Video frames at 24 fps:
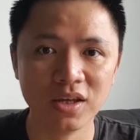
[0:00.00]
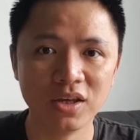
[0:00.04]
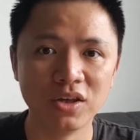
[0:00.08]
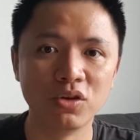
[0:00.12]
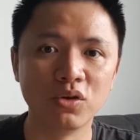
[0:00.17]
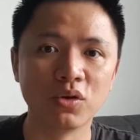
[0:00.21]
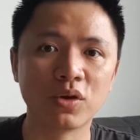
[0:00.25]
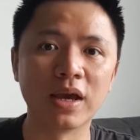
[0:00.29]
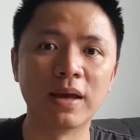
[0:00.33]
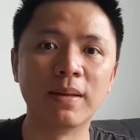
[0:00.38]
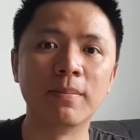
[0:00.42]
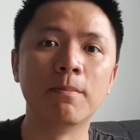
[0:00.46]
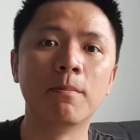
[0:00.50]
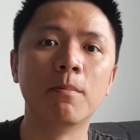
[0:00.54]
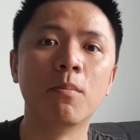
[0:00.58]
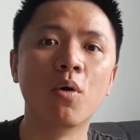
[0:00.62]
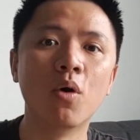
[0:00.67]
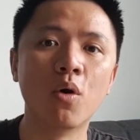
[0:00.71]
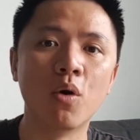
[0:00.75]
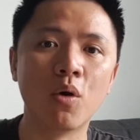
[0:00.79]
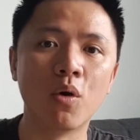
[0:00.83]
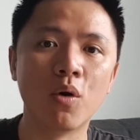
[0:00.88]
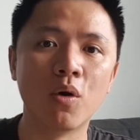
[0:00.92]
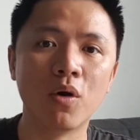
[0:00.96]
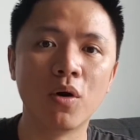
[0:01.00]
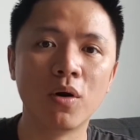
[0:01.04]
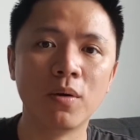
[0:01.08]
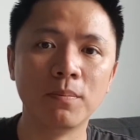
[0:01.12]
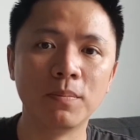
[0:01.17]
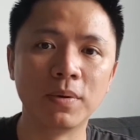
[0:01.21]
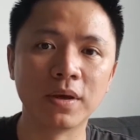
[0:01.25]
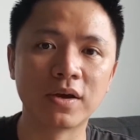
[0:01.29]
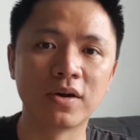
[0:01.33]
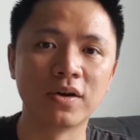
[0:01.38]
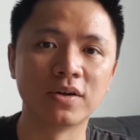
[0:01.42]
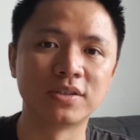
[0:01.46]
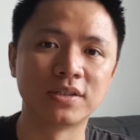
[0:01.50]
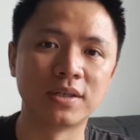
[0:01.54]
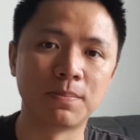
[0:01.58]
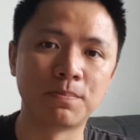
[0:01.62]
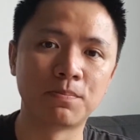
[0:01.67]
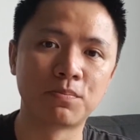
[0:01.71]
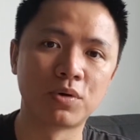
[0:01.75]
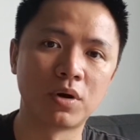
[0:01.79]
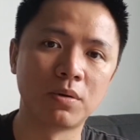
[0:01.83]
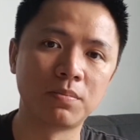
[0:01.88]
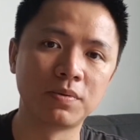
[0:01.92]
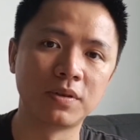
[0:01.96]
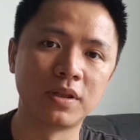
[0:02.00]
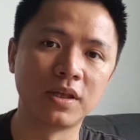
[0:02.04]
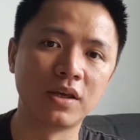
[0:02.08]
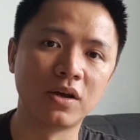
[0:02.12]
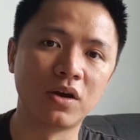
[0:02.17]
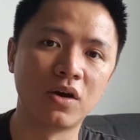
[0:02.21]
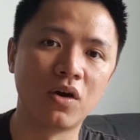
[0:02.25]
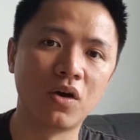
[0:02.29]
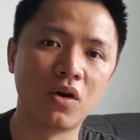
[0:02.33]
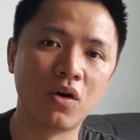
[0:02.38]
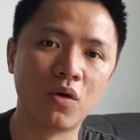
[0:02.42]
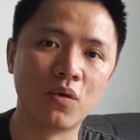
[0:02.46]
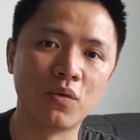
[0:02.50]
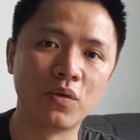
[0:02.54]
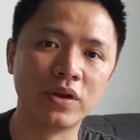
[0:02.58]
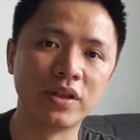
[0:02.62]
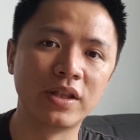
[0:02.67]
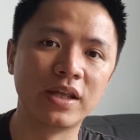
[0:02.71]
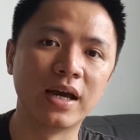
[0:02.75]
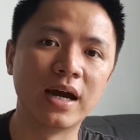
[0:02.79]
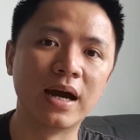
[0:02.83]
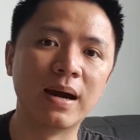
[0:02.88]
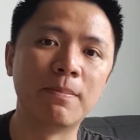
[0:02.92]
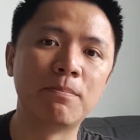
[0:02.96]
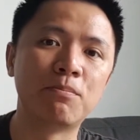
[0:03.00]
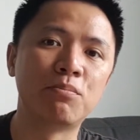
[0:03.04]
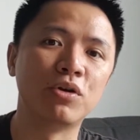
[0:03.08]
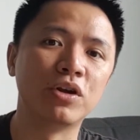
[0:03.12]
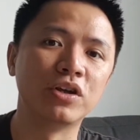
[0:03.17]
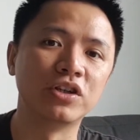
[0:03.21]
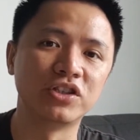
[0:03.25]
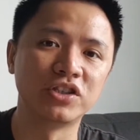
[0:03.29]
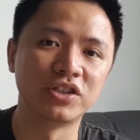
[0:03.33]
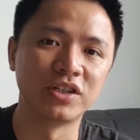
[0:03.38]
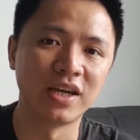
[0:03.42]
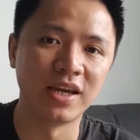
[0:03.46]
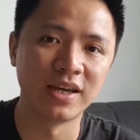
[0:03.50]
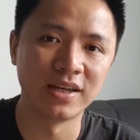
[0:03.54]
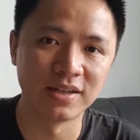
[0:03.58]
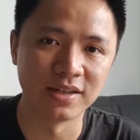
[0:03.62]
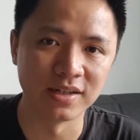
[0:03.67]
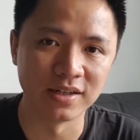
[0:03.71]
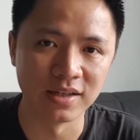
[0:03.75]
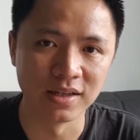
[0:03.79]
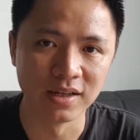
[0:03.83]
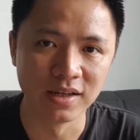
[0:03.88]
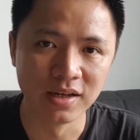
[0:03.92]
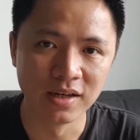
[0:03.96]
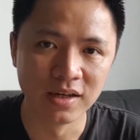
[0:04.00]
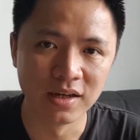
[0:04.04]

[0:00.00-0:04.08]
you get more because the property already appreciated.